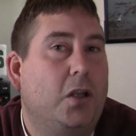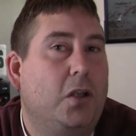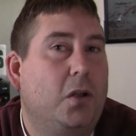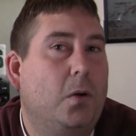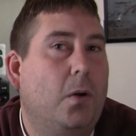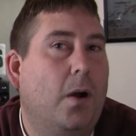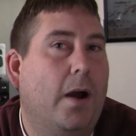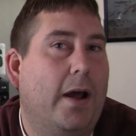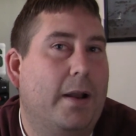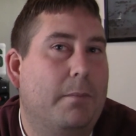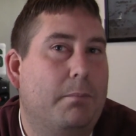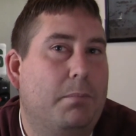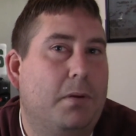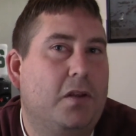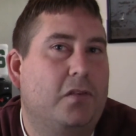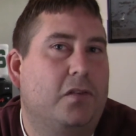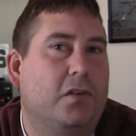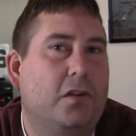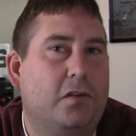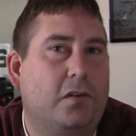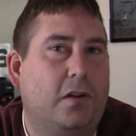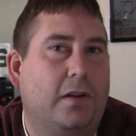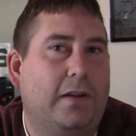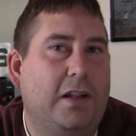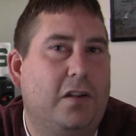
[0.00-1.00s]
You bought a
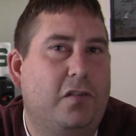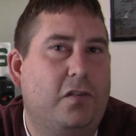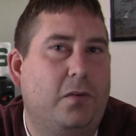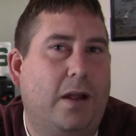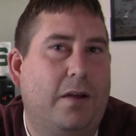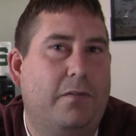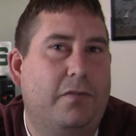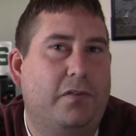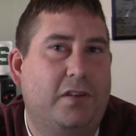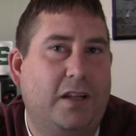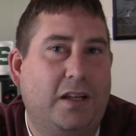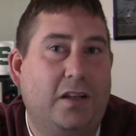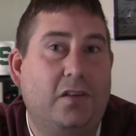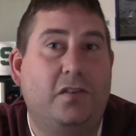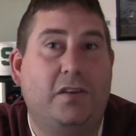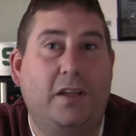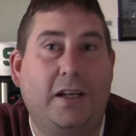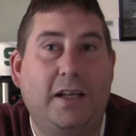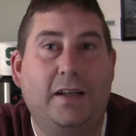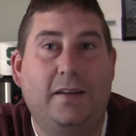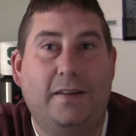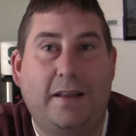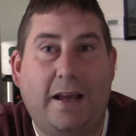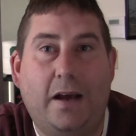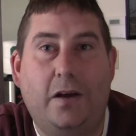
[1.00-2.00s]
business, at least you have
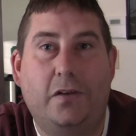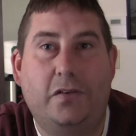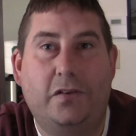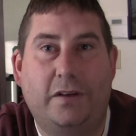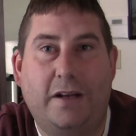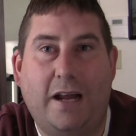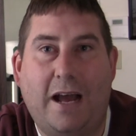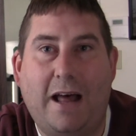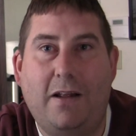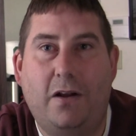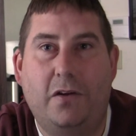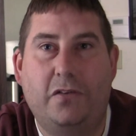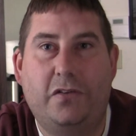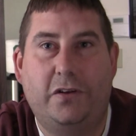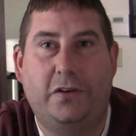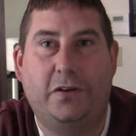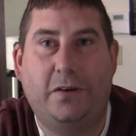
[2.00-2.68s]
$16,000